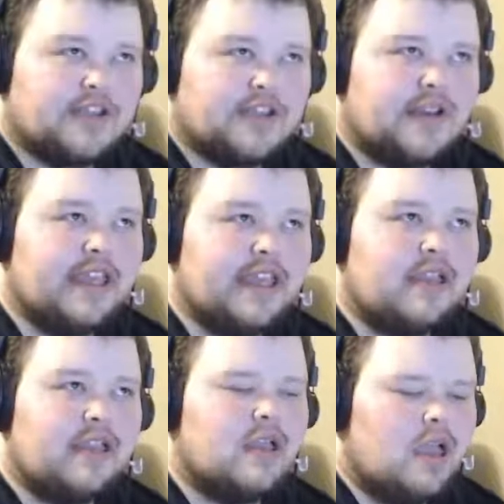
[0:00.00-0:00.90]
if
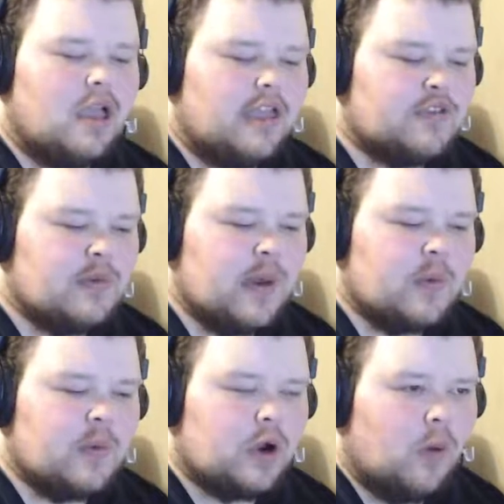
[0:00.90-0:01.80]
you
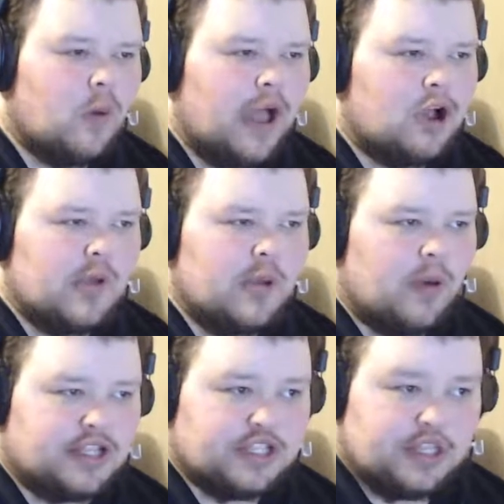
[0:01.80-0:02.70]
remember a while ago, we
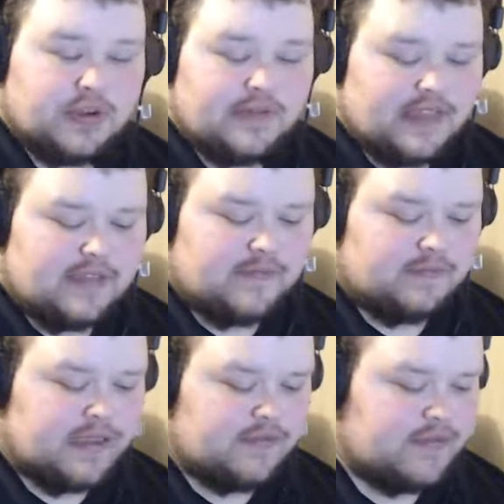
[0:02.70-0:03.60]
watched the movie V
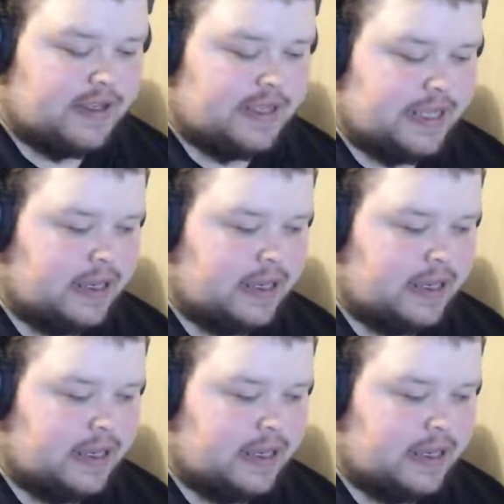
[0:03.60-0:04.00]
for Vendetta.